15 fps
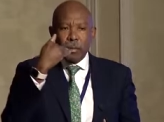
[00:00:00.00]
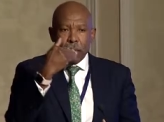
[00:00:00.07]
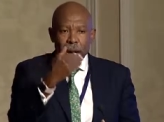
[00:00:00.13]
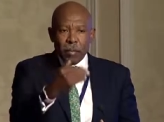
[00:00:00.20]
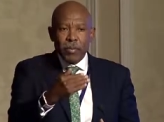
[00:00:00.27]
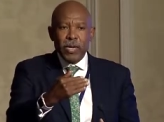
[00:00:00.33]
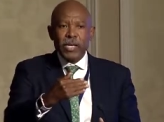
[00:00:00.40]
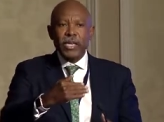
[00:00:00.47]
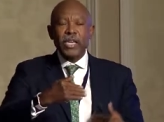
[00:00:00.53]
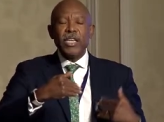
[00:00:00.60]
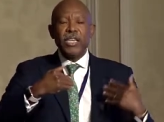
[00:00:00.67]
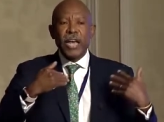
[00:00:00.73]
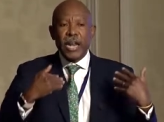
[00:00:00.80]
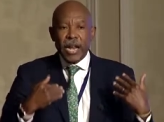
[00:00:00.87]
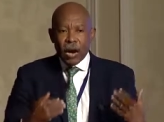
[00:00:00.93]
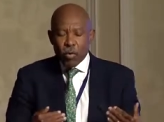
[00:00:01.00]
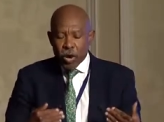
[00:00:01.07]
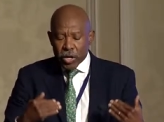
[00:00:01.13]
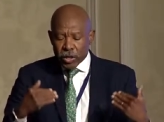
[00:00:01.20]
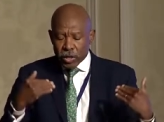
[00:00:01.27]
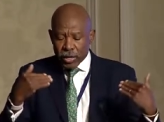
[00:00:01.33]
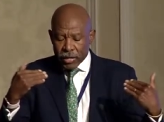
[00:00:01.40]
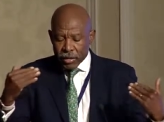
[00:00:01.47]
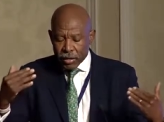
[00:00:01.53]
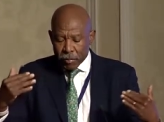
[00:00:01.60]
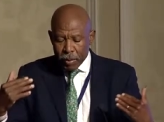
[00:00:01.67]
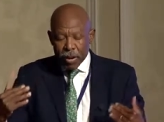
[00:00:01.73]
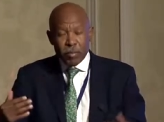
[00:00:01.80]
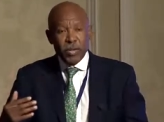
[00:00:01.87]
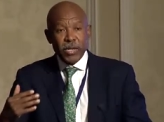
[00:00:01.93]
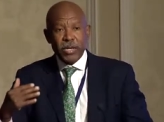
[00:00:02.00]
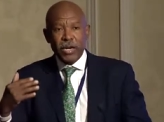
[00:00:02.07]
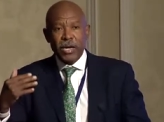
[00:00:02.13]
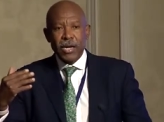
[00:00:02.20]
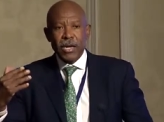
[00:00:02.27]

public in a language that the public